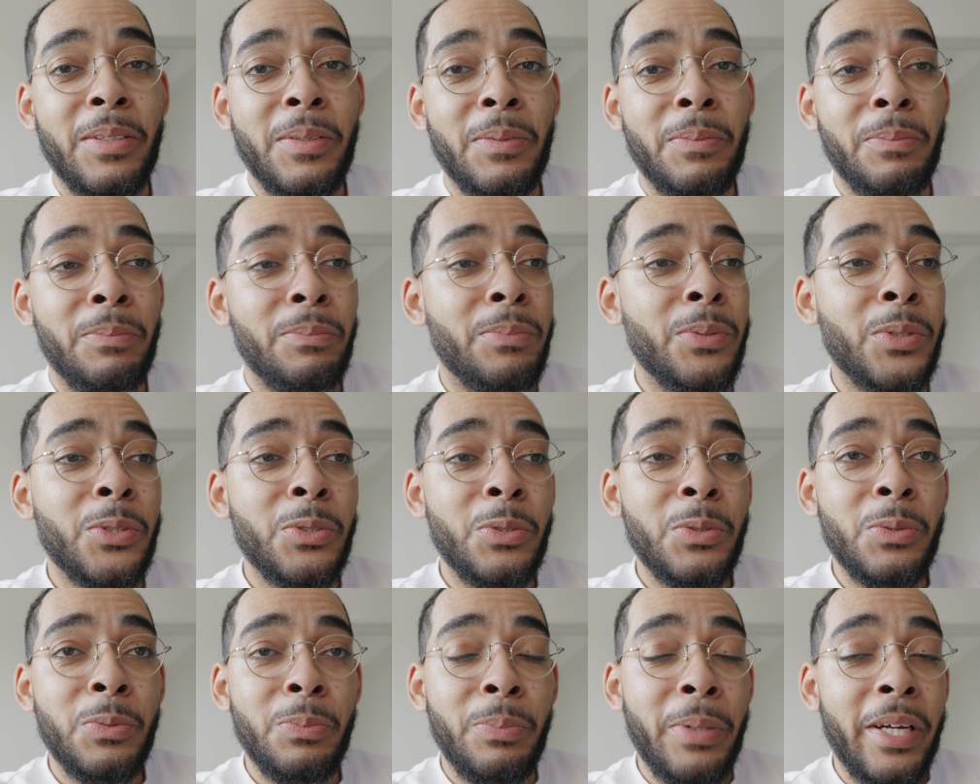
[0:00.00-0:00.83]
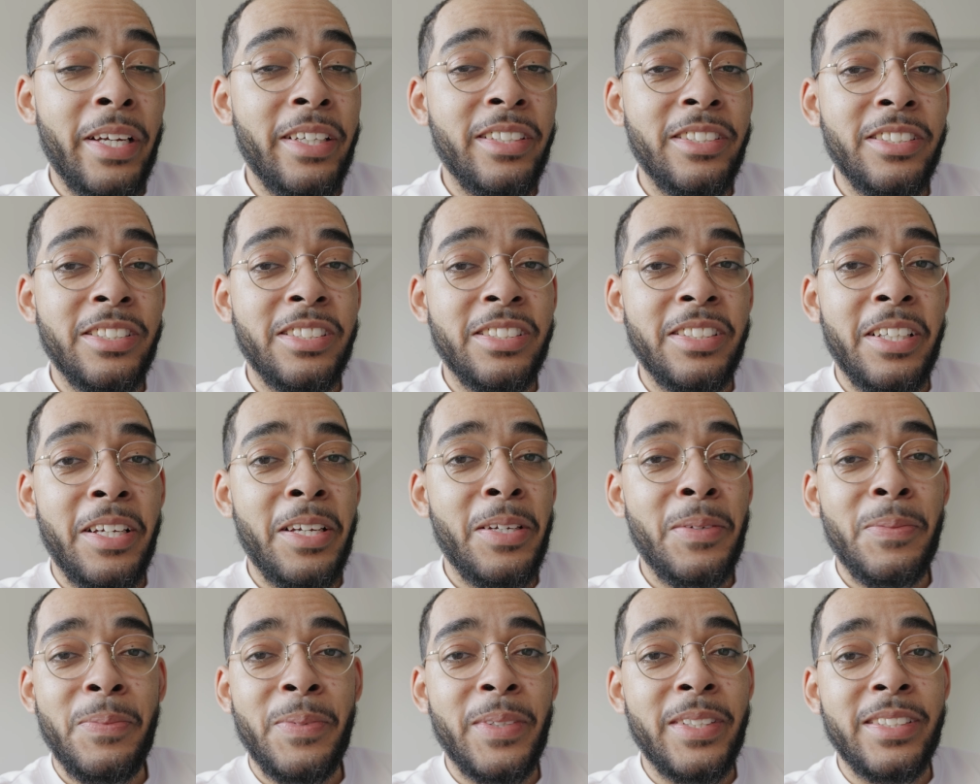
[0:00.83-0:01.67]
blue painter's
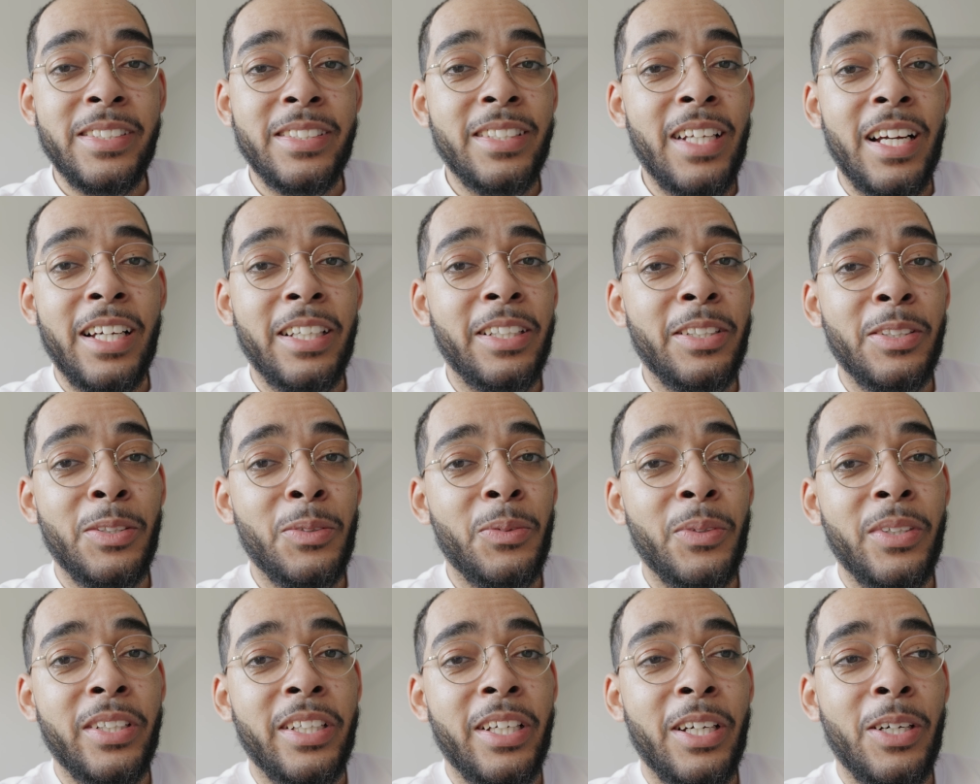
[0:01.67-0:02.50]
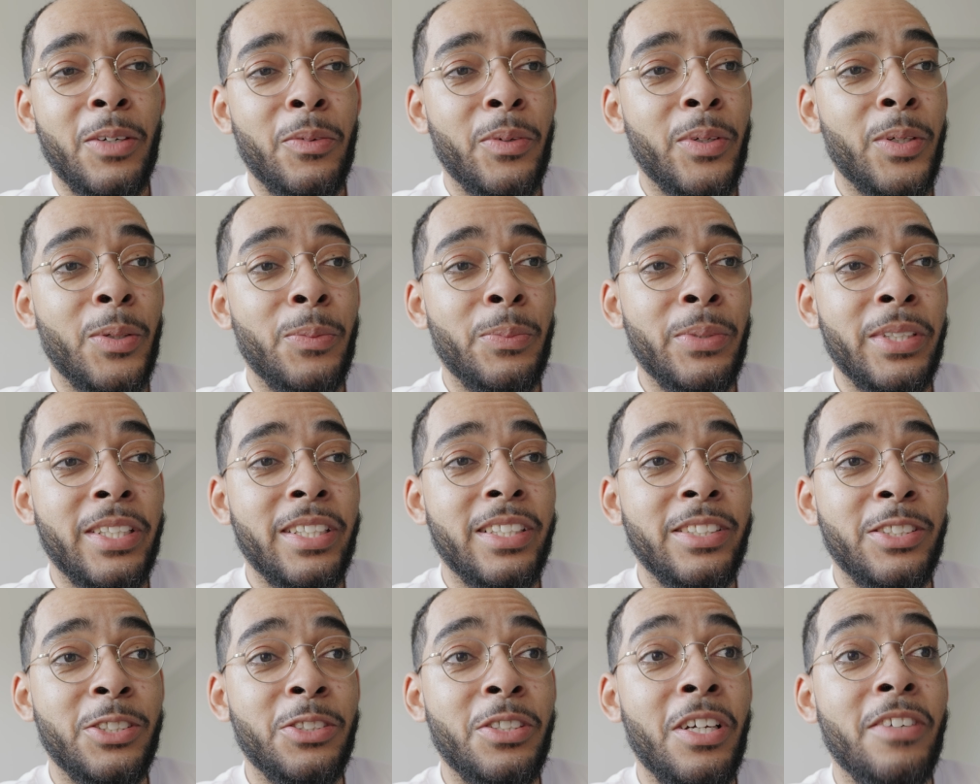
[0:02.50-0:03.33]
tape is not going to work out well
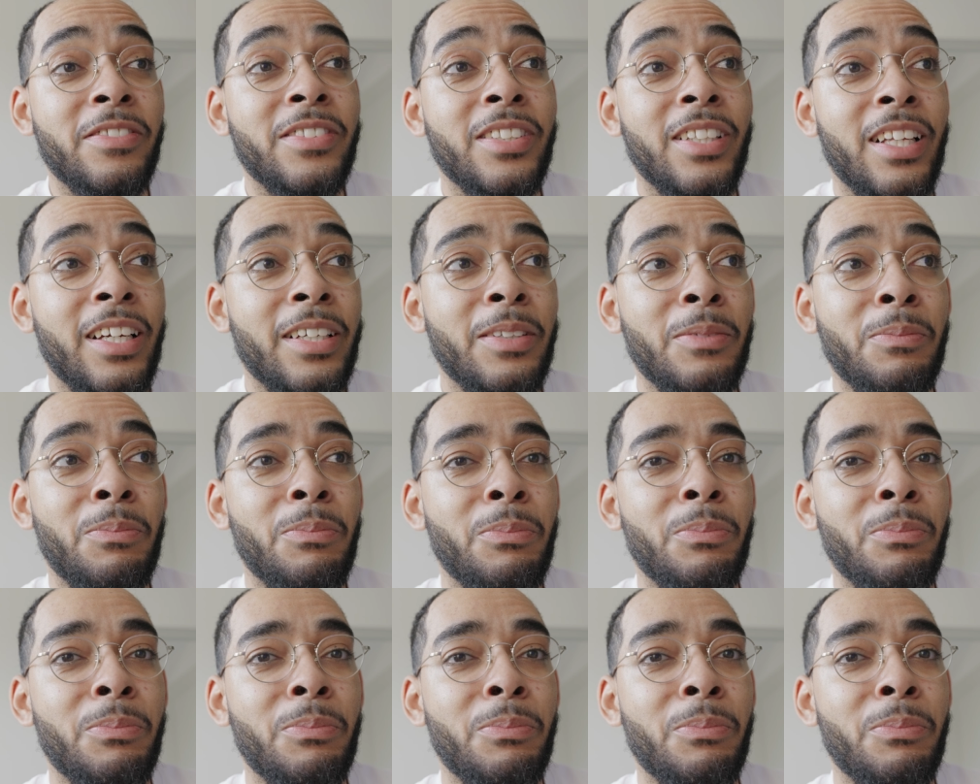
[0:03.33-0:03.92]
because you have to like